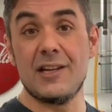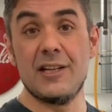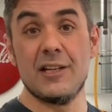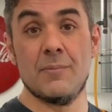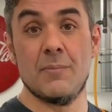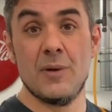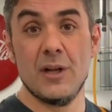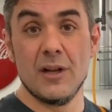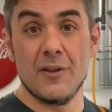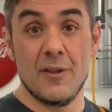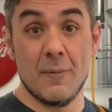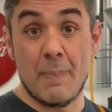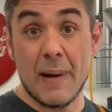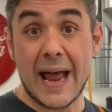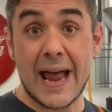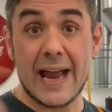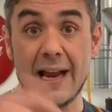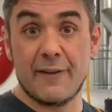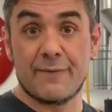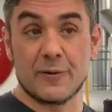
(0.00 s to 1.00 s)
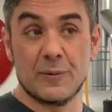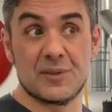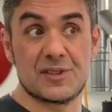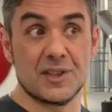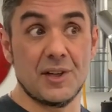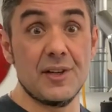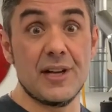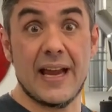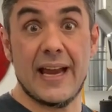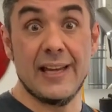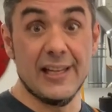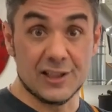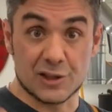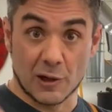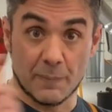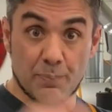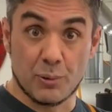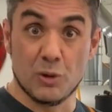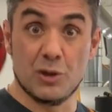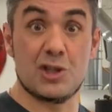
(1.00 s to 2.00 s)
him the bag from Sunday and he
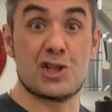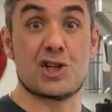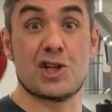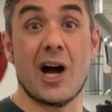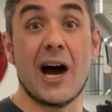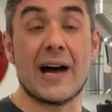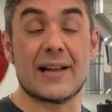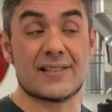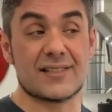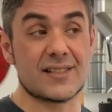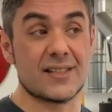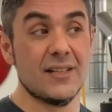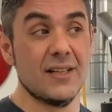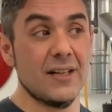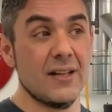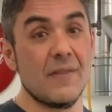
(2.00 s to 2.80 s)
started pulling shots.